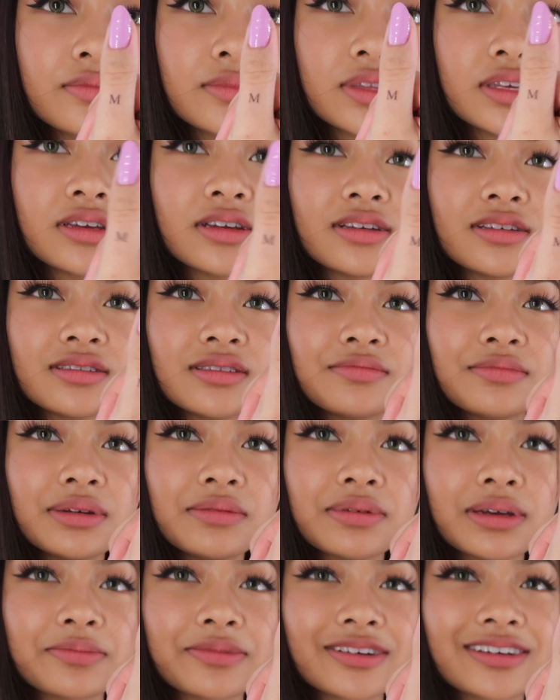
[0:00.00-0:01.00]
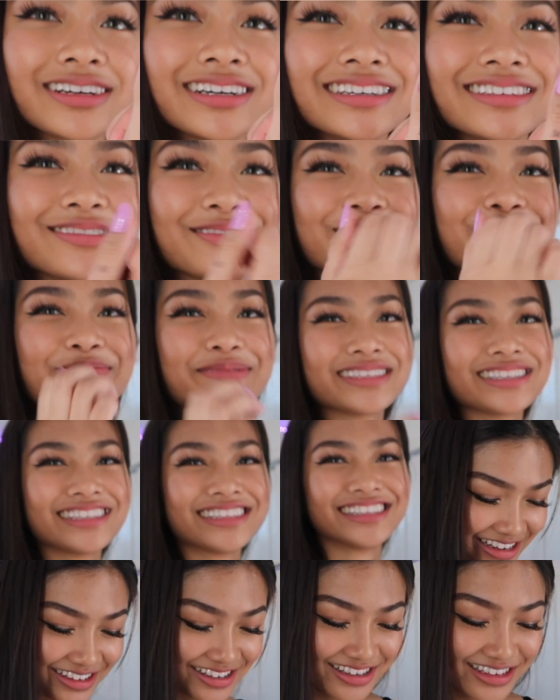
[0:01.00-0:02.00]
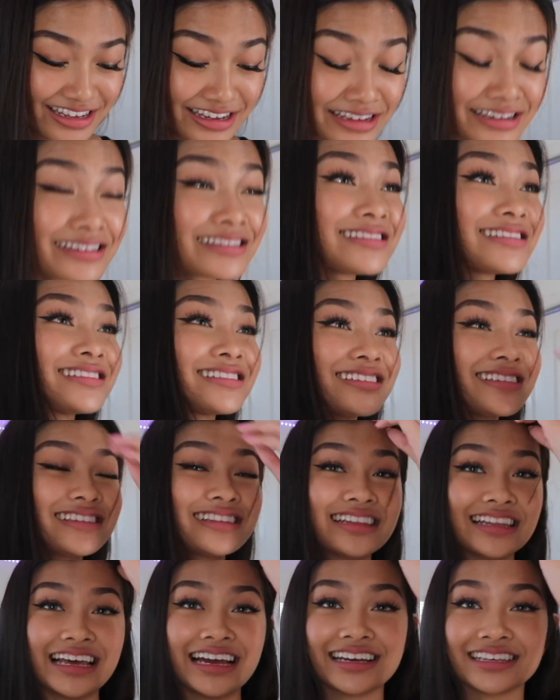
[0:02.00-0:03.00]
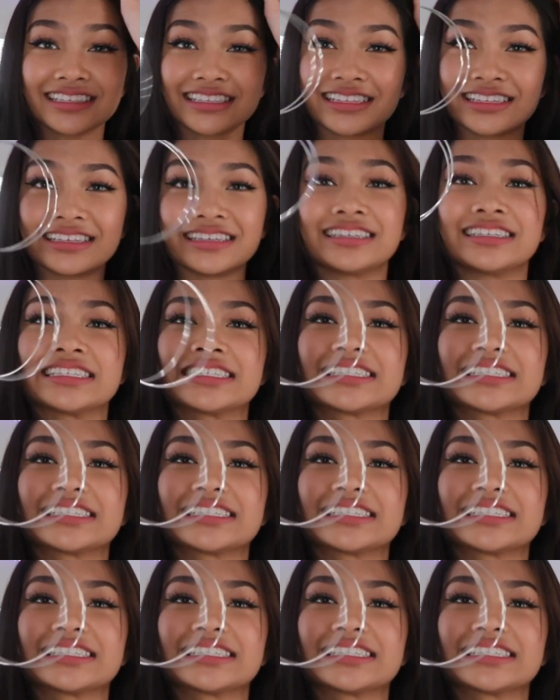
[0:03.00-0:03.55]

Can you see my paper cut? Oops. And then lastly,